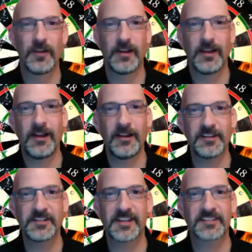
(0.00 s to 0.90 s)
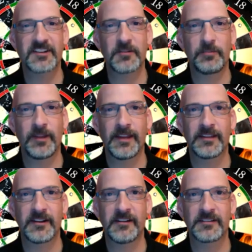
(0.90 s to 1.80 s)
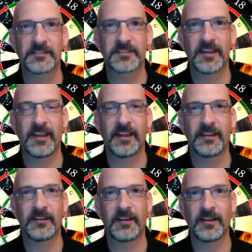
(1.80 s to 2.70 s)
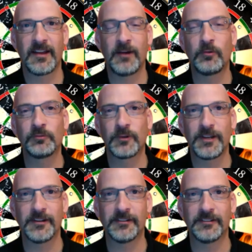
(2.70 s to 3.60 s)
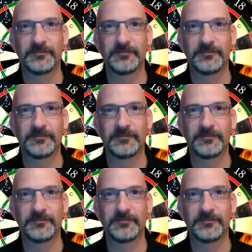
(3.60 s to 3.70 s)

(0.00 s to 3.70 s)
how did you start playing darts, and how old were you?